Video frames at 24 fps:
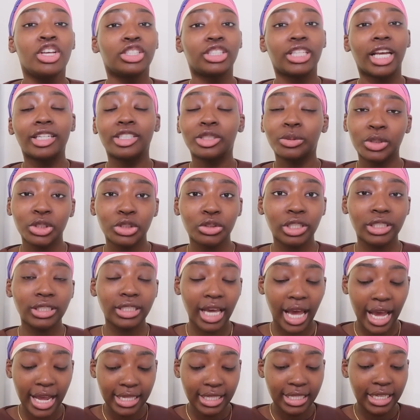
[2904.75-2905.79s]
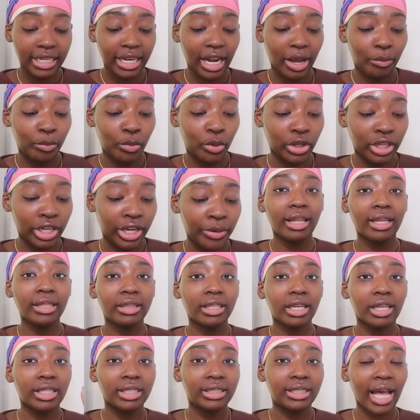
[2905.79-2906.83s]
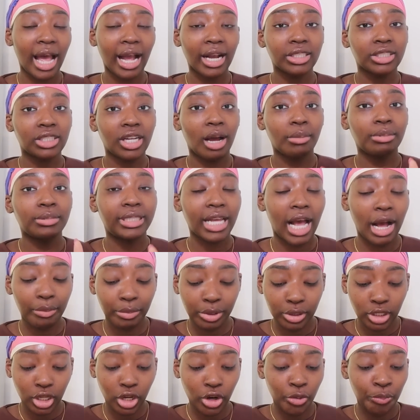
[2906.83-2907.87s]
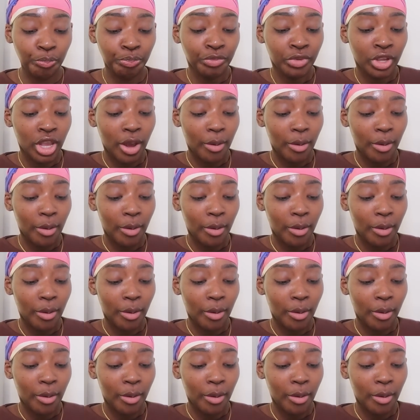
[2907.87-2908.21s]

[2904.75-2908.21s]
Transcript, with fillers: So I just went straight to Etsy and I bought it. i link the exact shop down below.